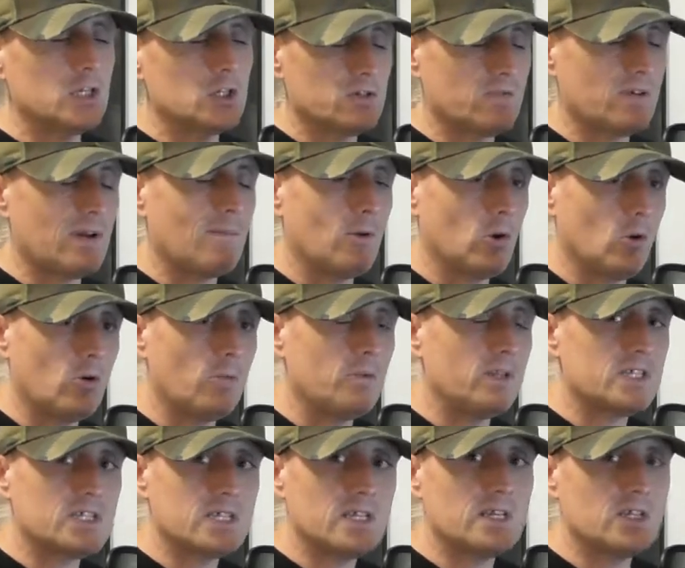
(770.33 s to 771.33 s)
in Kings of
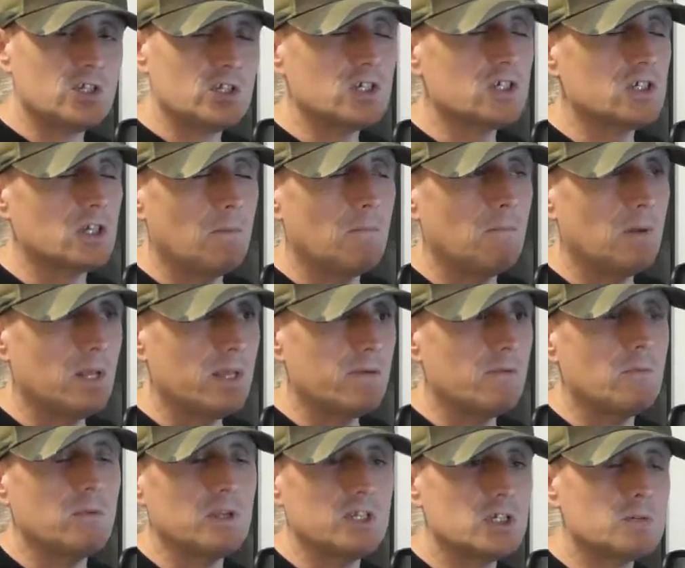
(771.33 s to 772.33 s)
Amalur, it's it's just
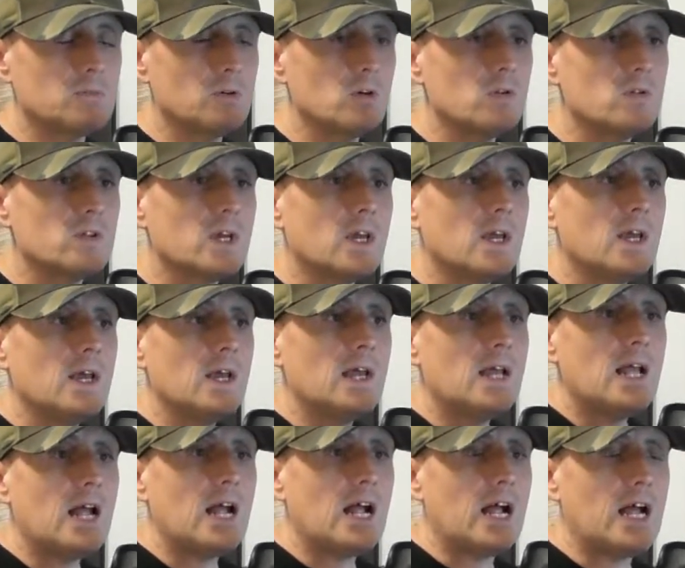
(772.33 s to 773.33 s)
unbelievably smooth,
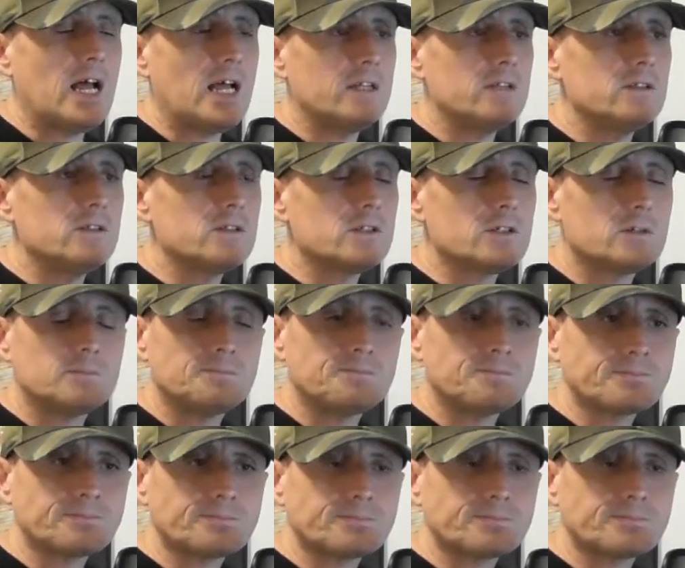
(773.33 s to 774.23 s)
and